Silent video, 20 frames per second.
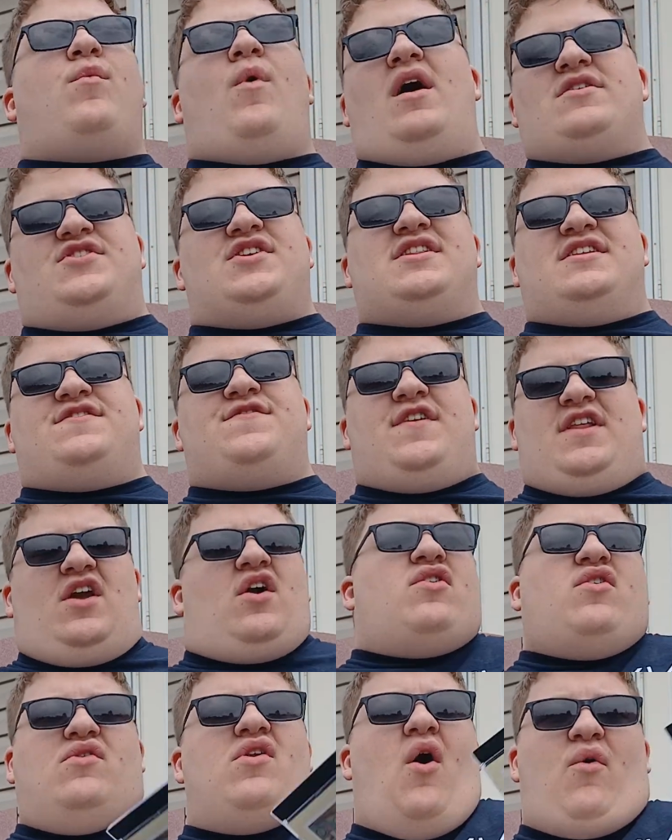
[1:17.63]
watching this video,
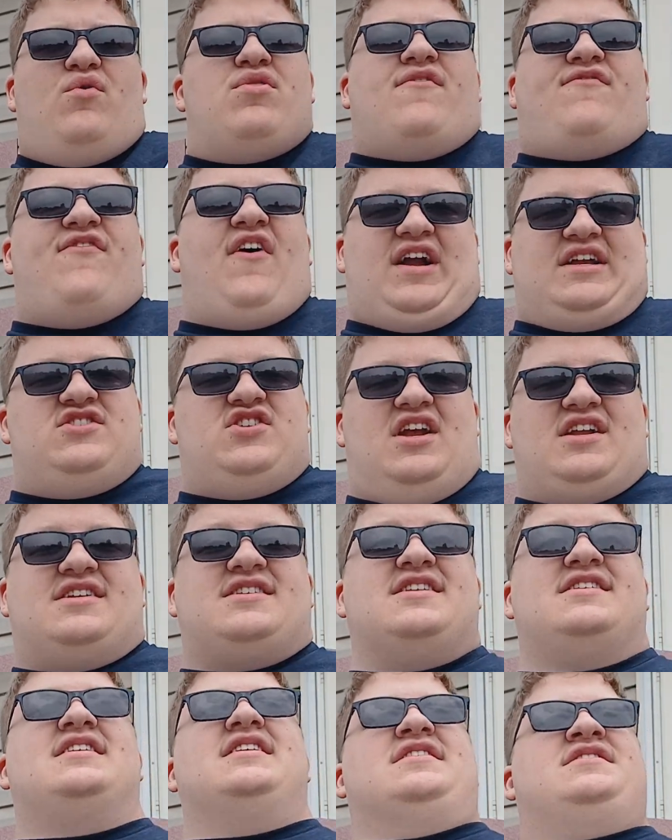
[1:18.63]
you know who the fuck
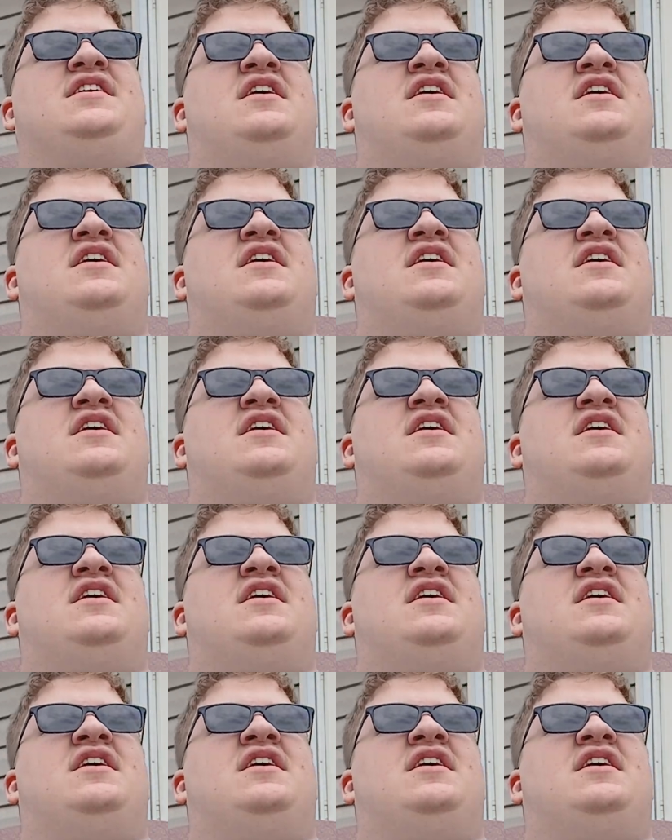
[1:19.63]
Genesis is.